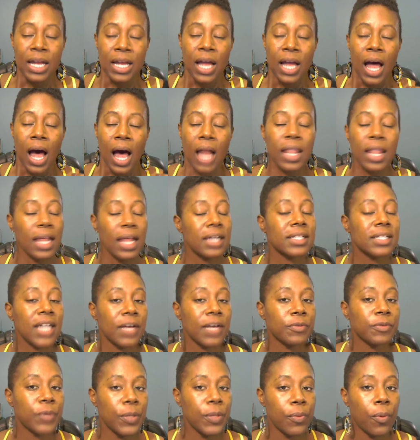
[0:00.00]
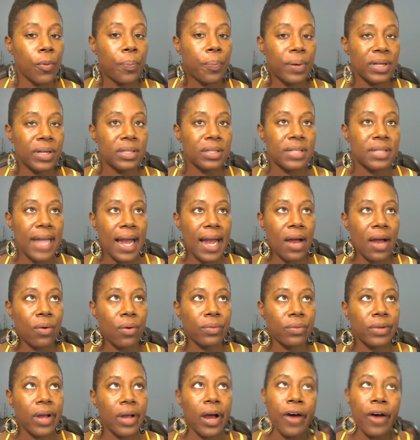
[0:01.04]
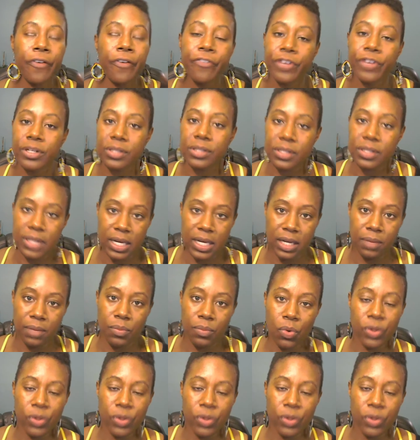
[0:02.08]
A lot of times people put down a first name,